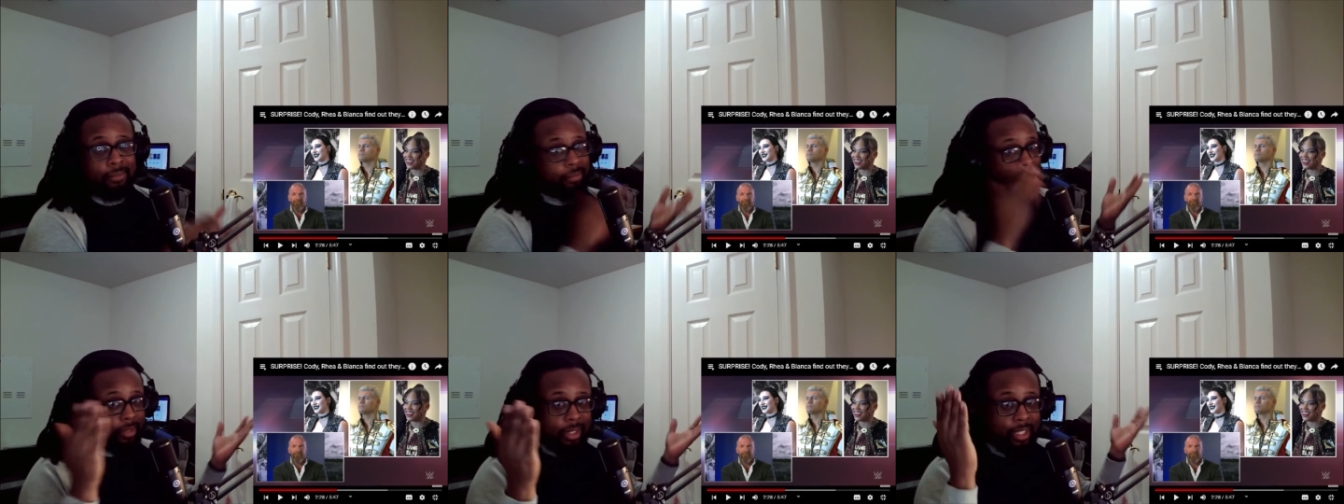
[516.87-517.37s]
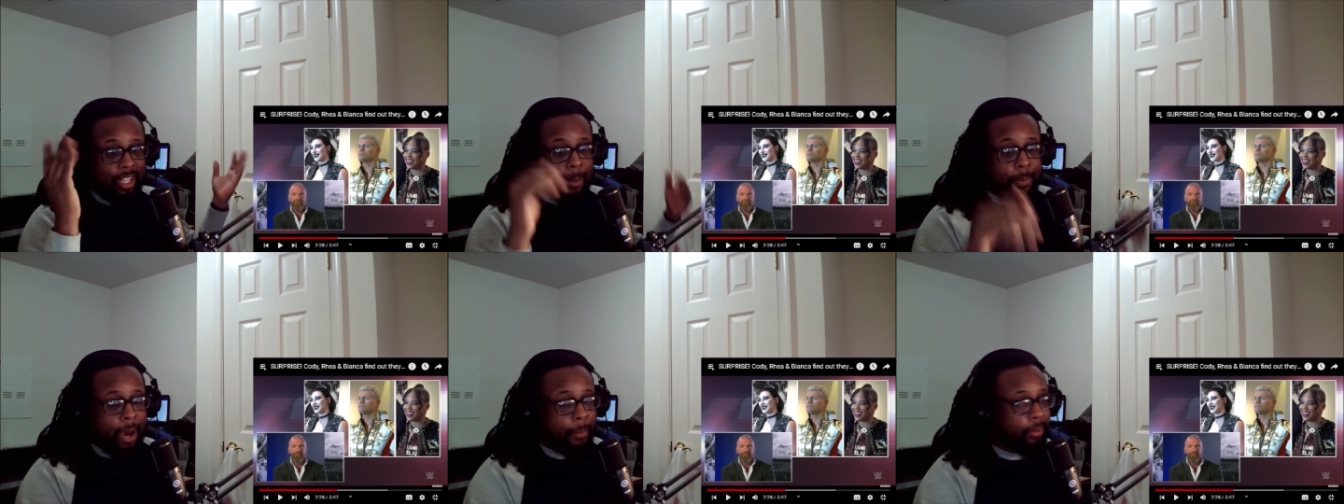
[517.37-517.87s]
she's
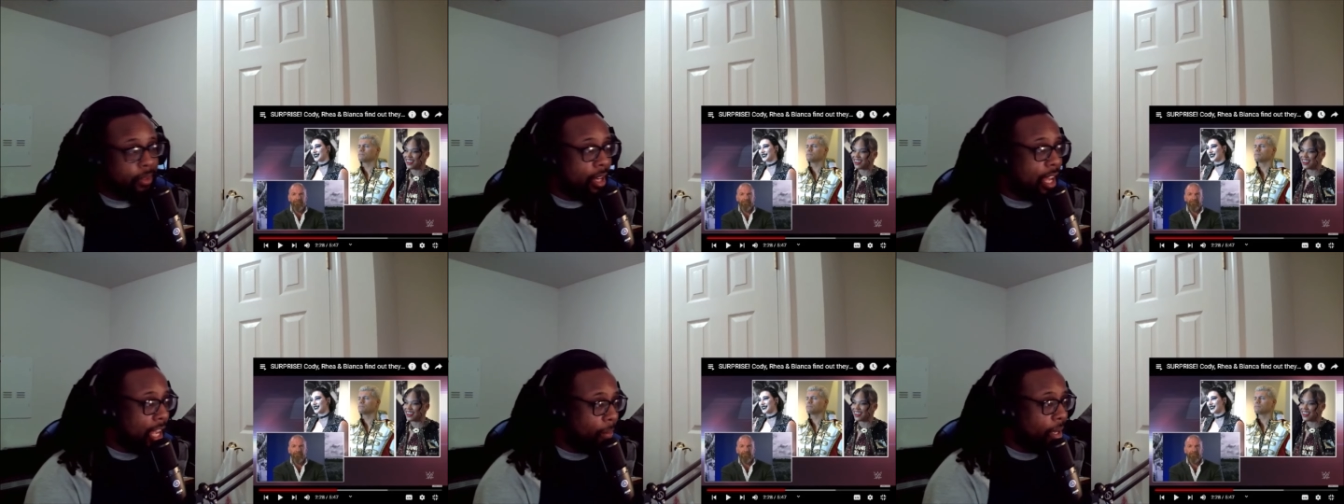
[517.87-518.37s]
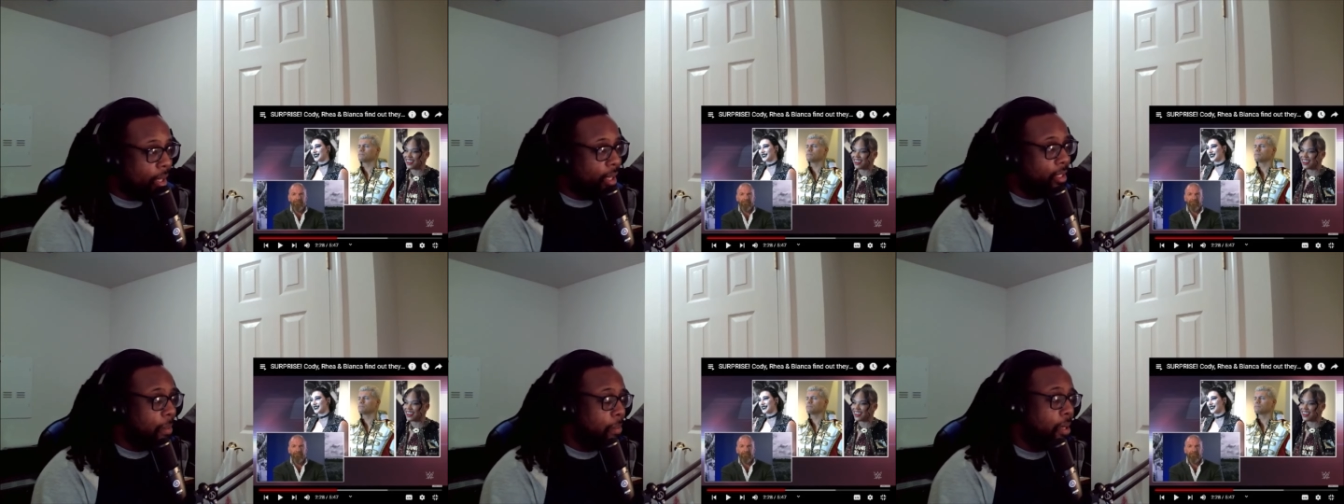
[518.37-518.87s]
that popular. Anyway,
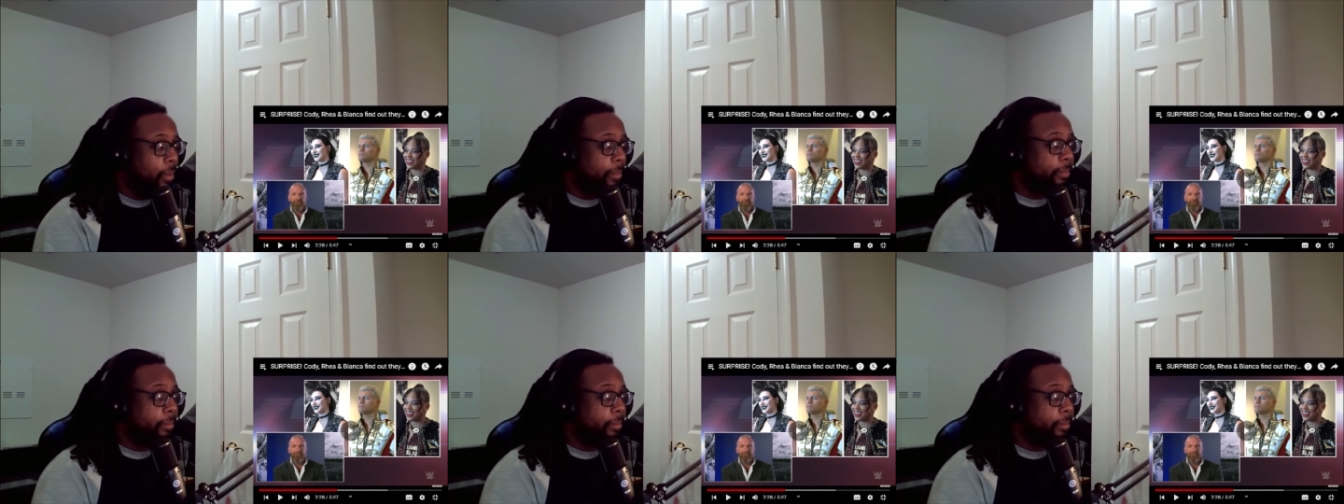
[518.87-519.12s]
let's keep going.